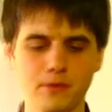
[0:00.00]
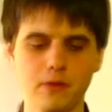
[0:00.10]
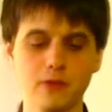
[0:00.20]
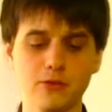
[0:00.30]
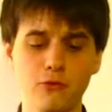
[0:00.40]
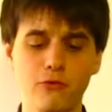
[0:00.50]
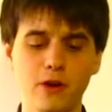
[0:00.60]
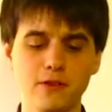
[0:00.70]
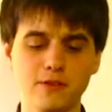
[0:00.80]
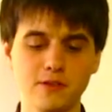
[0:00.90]
Alright, so
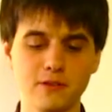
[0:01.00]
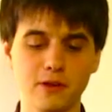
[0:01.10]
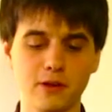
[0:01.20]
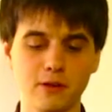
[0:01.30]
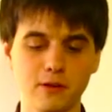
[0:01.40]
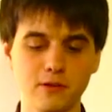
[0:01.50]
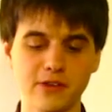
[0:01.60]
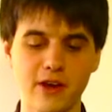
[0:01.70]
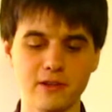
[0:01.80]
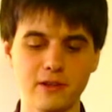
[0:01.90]
far this is looking
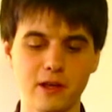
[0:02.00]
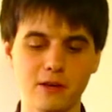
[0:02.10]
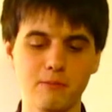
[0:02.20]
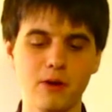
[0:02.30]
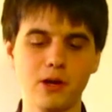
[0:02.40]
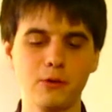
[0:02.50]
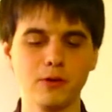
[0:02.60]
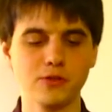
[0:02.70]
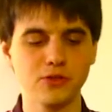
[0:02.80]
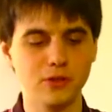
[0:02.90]
exactly like a barley
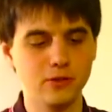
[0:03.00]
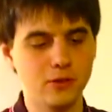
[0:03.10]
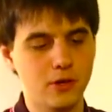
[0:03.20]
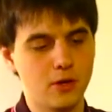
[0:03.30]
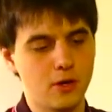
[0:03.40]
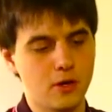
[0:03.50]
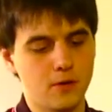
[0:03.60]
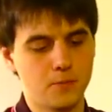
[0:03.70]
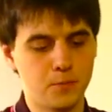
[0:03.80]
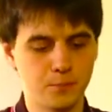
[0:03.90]
wine should. I'm
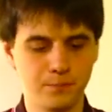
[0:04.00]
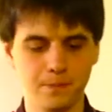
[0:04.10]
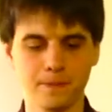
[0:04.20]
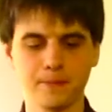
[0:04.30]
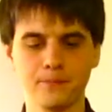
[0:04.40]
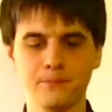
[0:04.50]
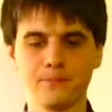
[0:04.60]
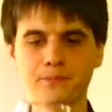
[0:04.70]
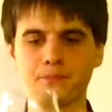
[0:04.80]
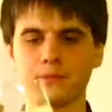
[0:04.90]

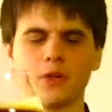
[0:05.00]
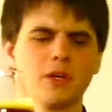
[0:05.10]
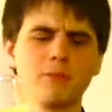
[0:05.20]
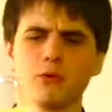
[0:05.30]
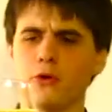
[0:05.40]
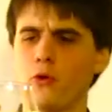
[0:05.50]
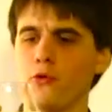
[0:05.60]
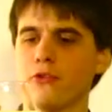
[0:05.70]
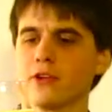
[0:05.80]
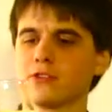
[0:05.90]
going to pour the
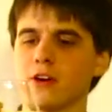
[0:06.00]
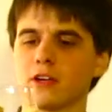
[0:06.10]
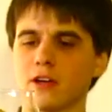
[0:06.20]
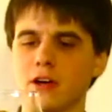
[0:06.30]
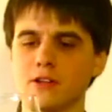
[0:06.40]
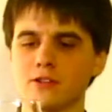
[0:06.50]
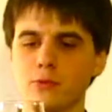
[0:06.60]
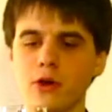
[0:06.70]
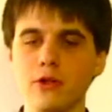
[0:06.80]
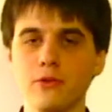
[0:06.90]
whole thing so I can kind of
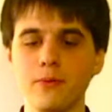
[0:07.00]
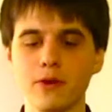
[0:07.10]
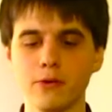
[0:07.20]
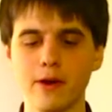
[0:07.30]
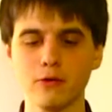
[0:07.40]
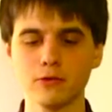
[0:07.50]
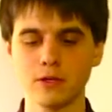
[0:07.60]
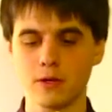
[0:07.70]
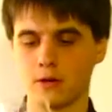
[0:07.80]
swirl the beer around.